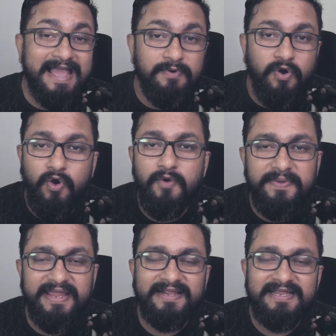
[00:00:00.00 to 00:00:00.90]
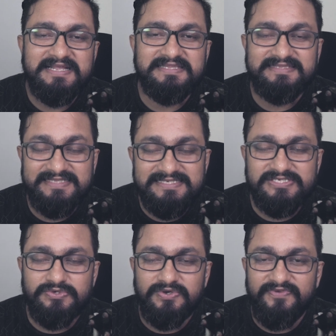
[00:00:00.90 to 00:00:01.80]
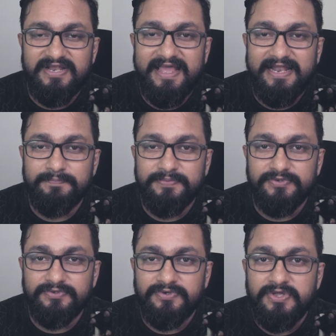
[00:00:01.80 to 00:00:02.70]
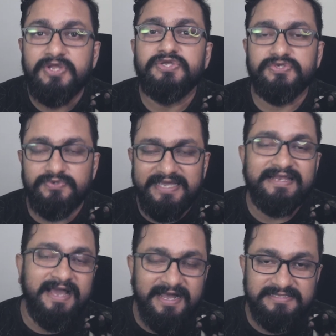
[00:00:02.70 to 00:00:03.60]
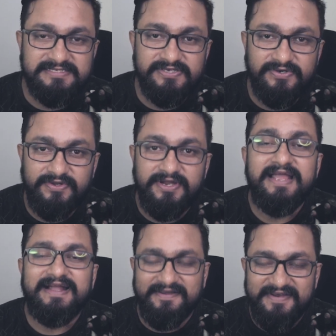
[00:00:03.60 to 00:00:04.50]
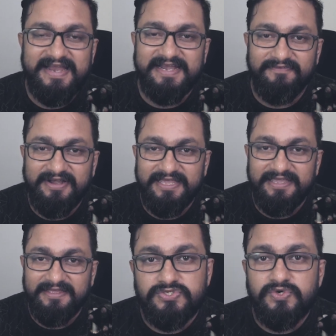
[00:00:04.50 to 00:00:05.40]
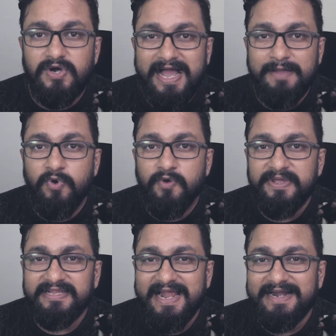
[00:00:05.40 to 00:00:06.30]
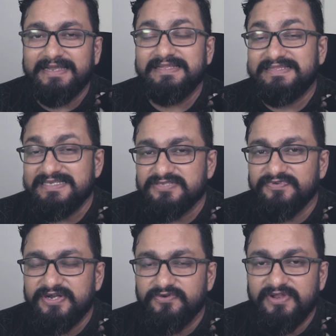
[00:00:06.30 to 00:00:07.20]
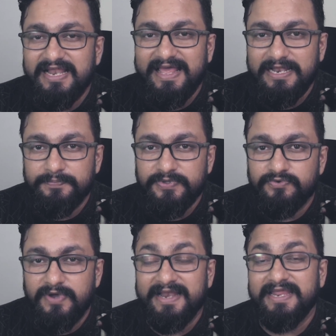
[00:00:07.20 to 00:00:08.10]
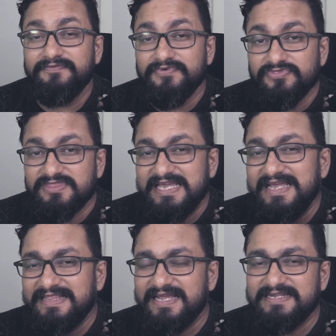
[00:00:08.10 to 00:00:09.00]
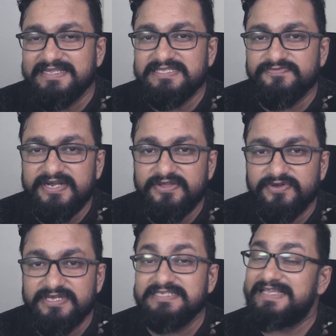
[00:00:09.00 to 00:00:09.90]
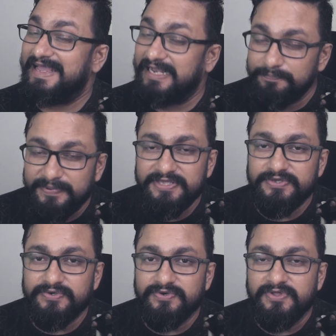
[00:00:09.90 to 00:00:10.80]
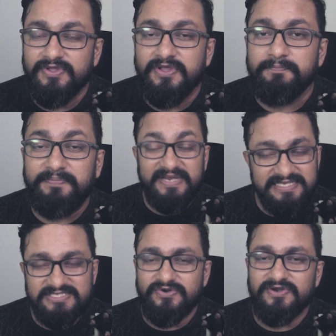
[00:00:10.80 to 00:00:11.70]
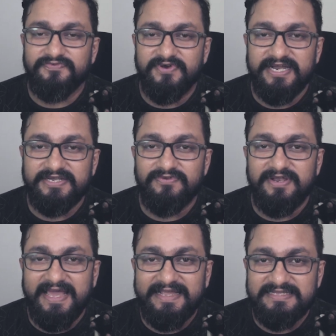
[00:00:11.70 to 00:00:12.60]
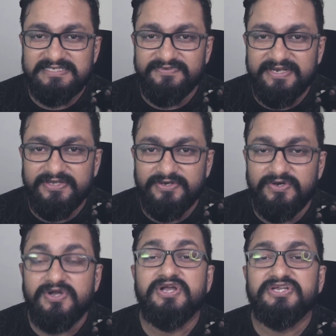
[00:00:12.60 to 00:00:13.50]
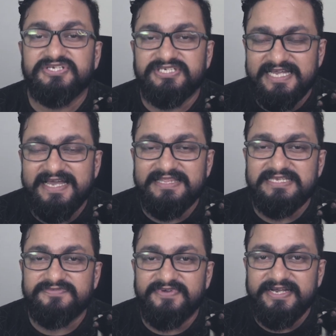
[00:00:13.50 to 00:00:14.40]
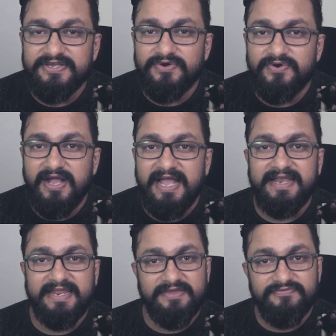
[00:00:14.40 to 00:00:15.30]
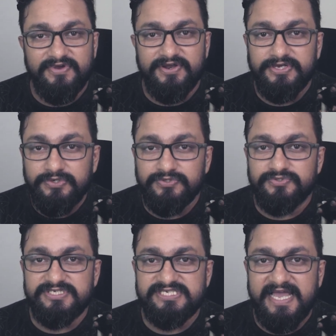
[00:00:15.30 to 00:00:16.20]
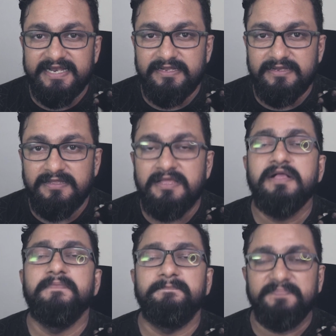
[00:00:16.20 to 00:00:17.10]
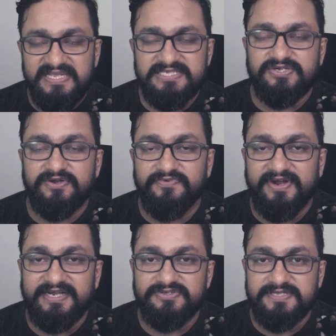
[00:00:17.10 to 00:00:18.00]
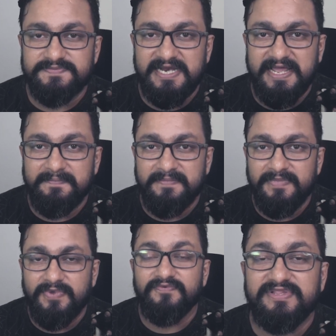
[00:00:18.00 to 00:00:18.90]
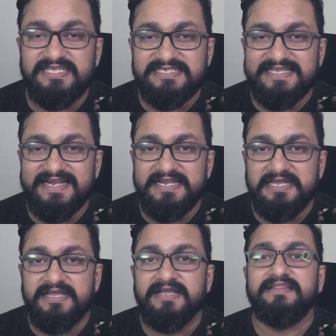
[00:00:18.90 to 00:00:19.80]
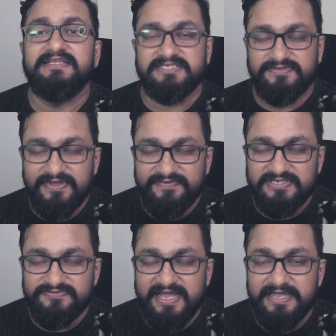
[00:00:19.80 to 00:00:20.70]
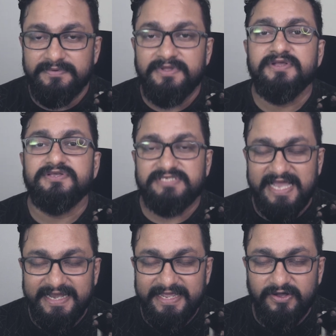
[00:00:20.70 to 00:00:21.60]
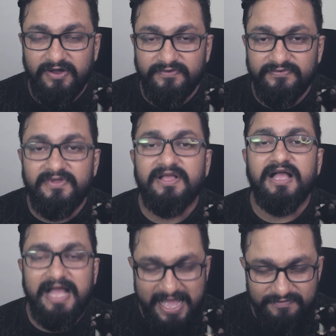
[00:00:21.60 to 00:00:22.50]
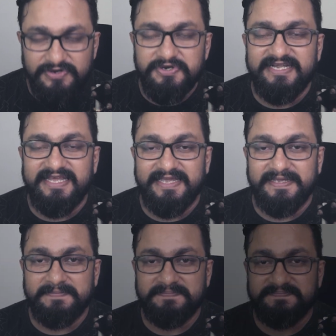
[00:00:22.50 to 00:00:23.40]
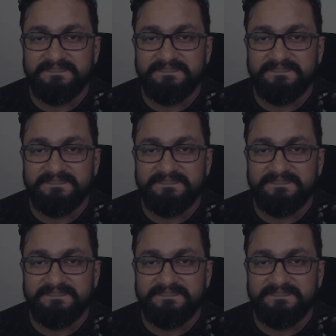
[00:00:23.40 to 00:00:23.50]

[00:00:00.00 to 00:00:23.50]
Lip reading: I am hoping this tool will help you to enhance your creativity. So I'm hoping that this video will help you. And if you think that this video is helping you, please don't forget to like this video, share this video, and if you're new to this channel, please don't forget to subscribe. With this said, this is VFX5 signing off. Have a good day.